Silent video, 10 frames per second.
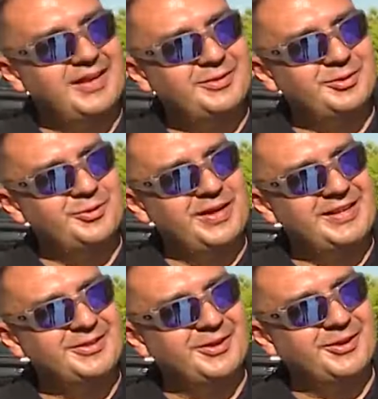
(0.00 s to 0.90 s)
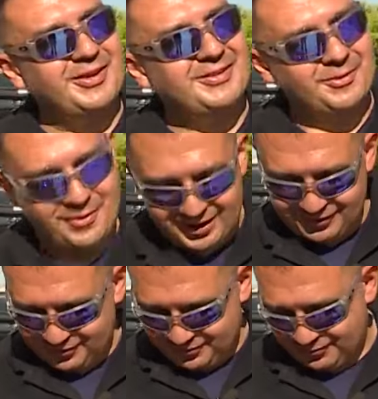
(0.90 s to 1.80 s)
Uh, that's what the weekends are to, to
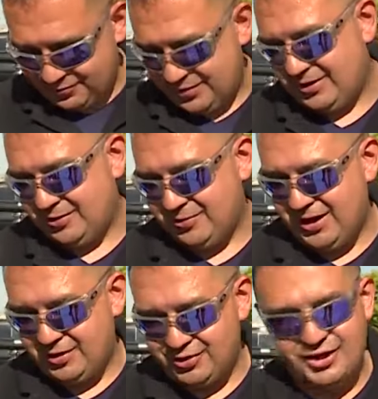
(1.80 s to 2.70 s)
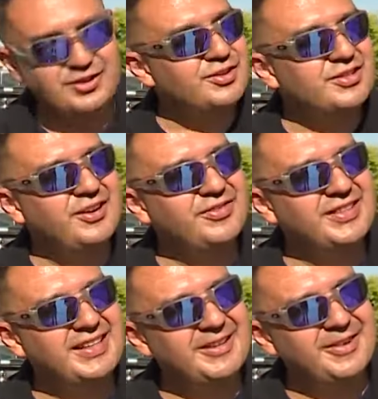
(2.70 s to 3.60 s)
rest, you know, re-energize yourself,
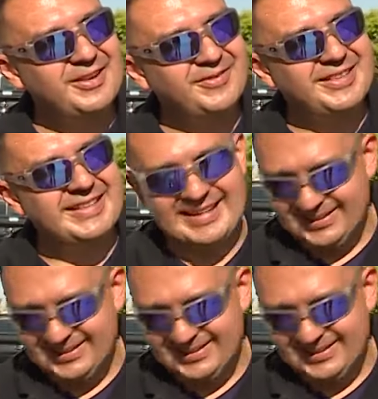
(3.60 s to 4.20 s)
and then get ready for the